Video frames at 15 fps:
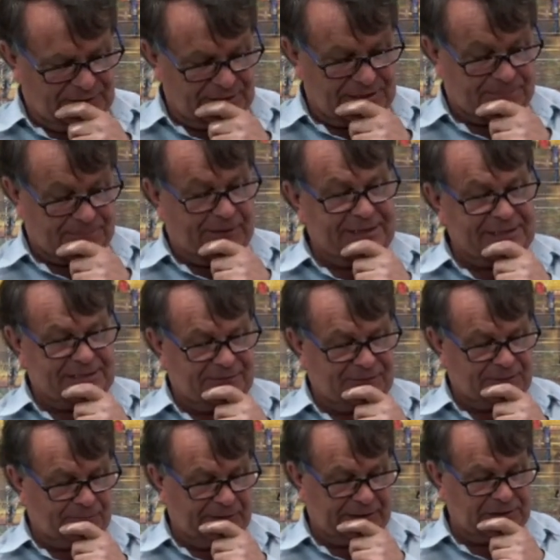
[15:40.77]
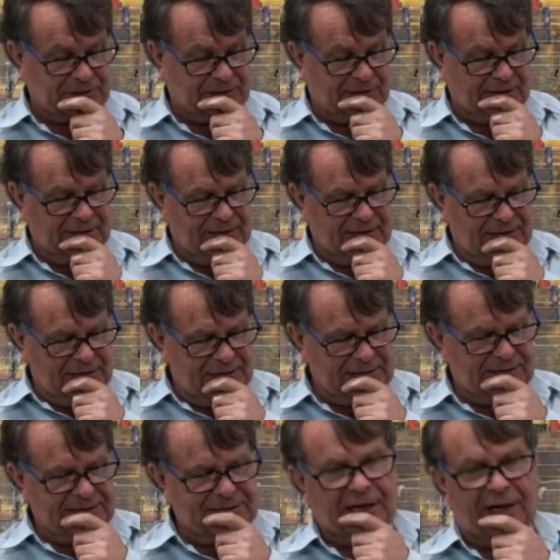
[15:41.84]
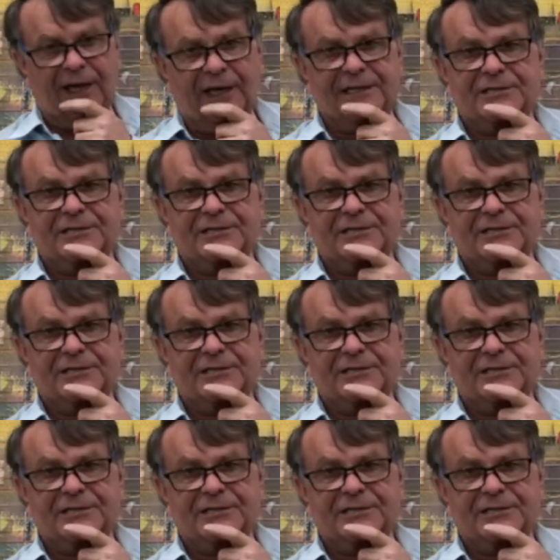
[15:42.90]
space in the picture is entirely